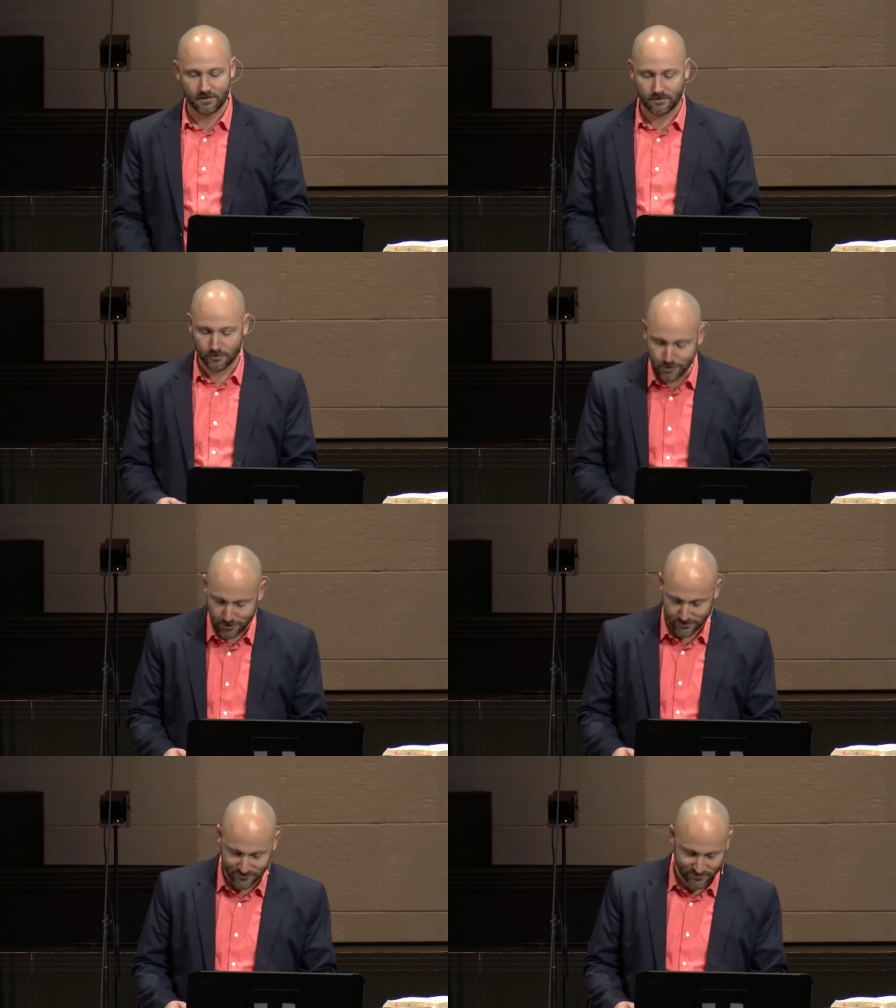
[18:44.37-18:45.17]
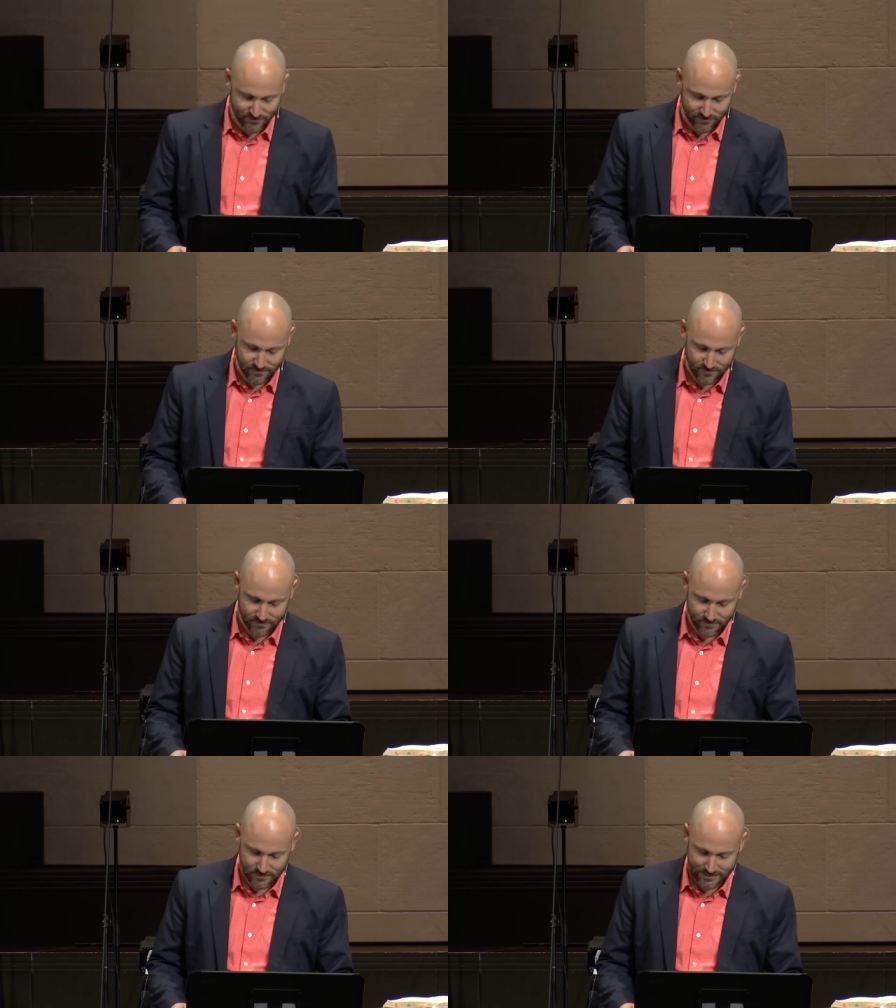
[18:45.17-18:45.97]
looks,
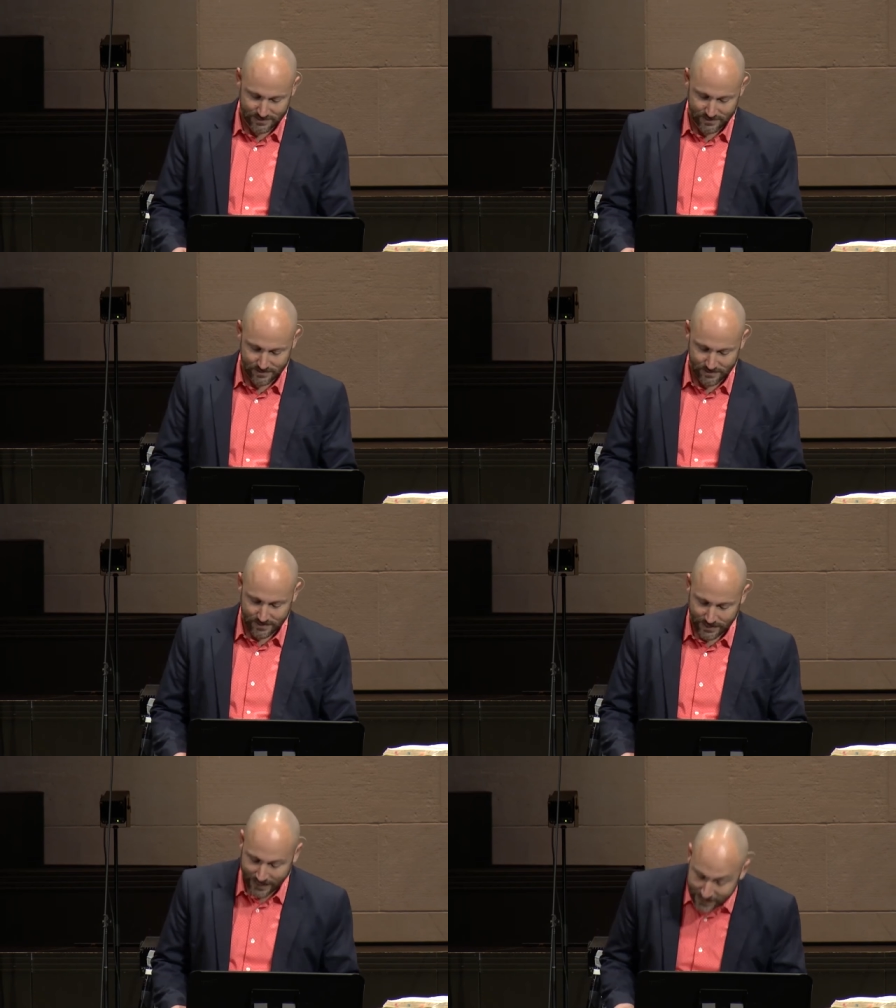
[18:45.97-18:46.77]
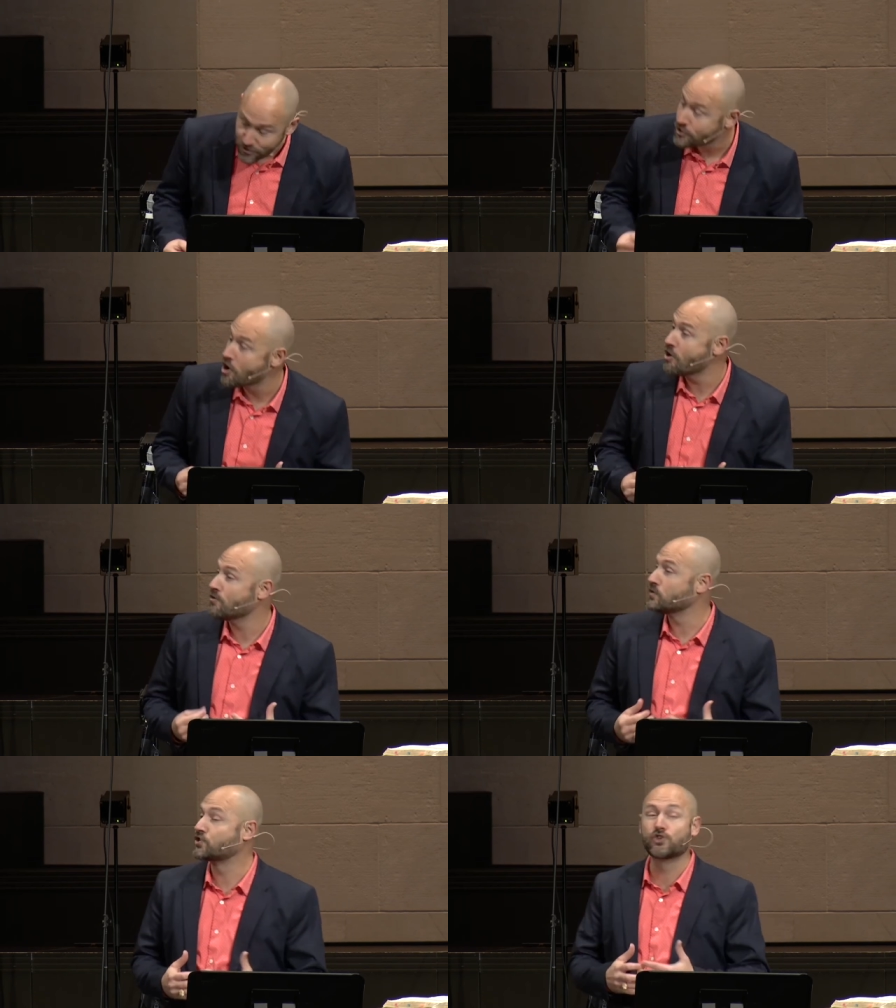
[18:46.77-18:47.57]
He
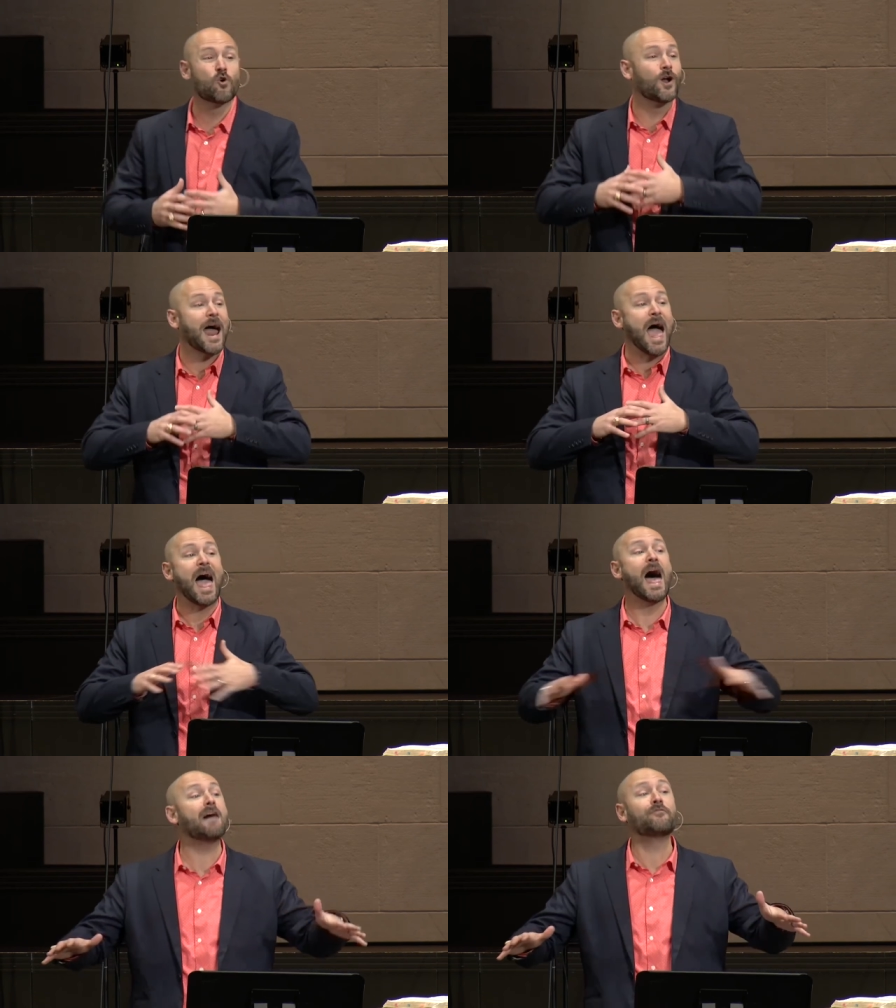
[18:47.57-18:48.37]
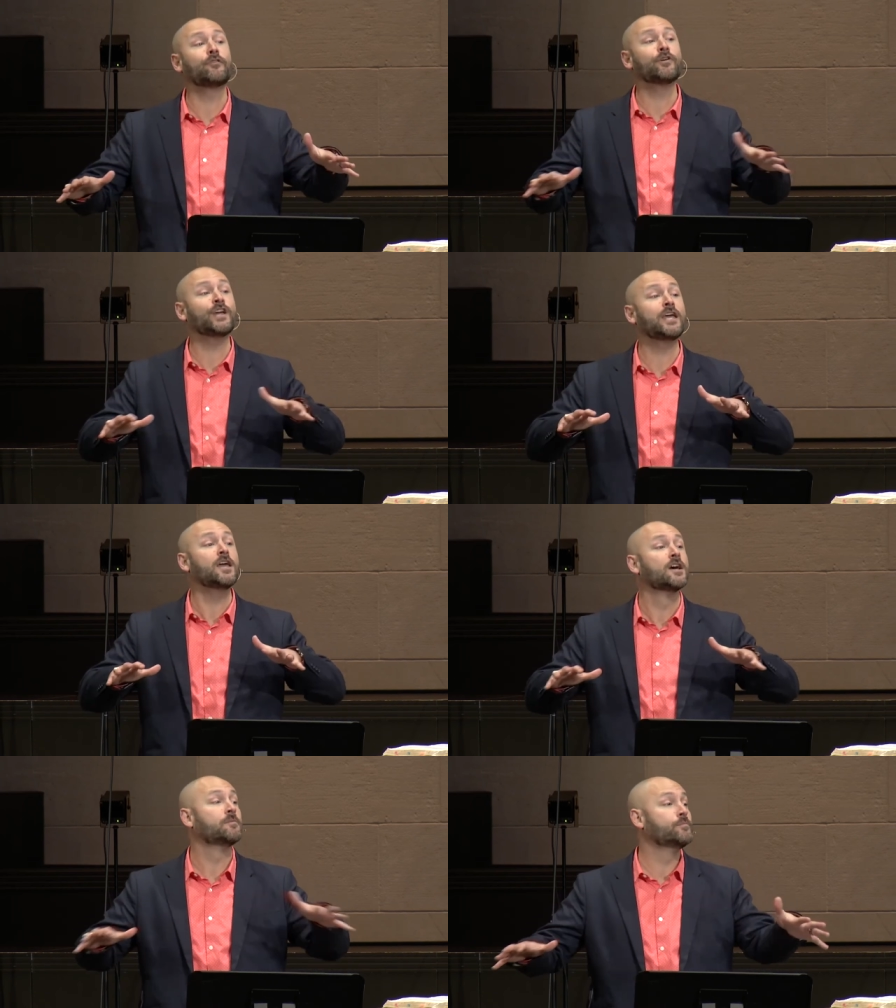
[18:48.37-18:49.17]
knows your every
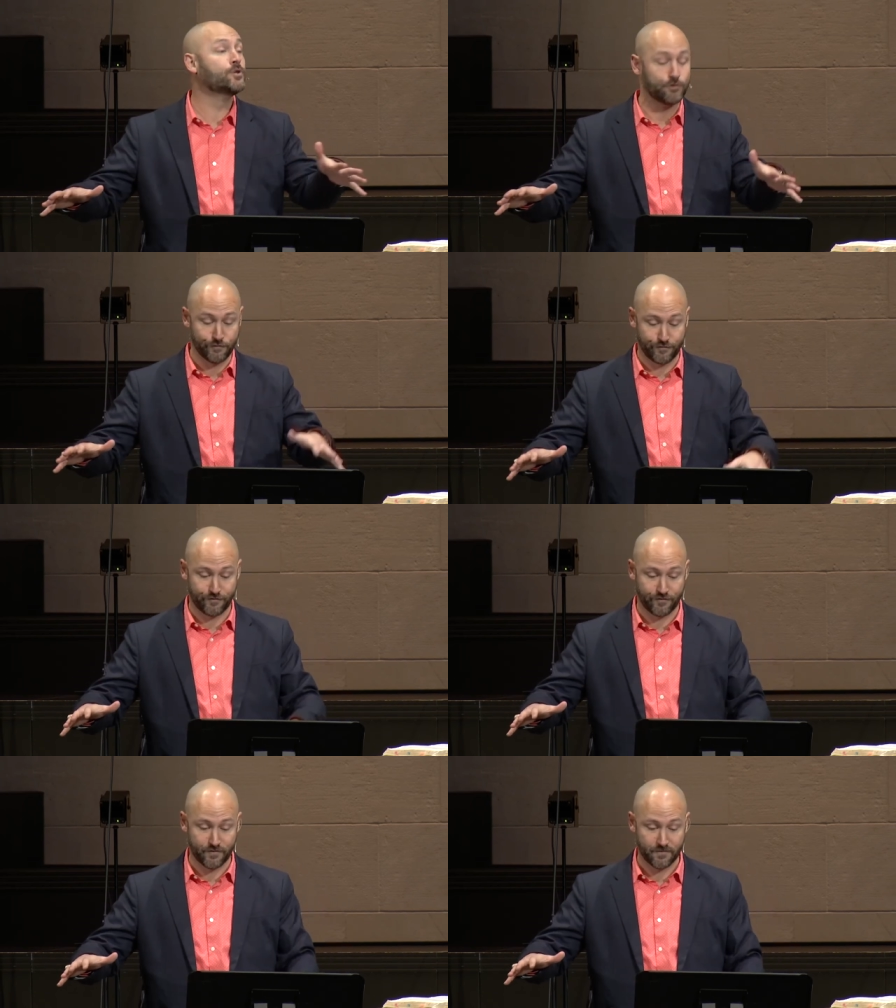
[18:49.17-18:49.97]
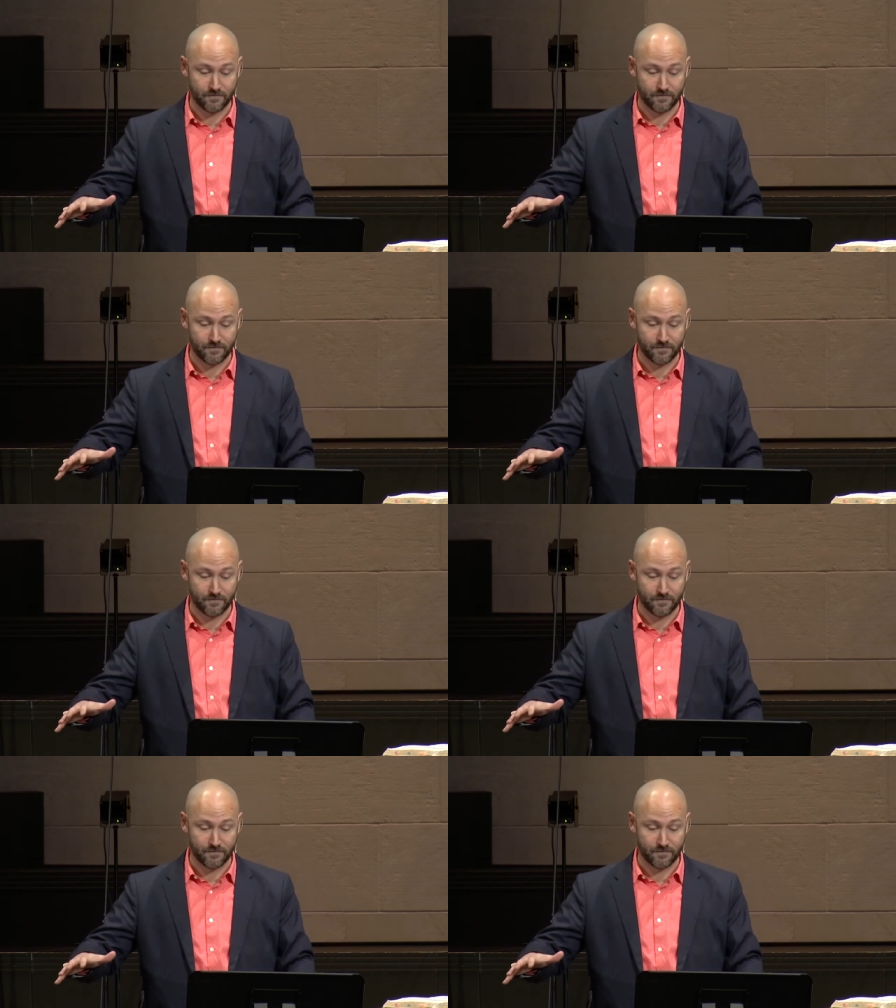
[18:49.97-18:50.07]
move.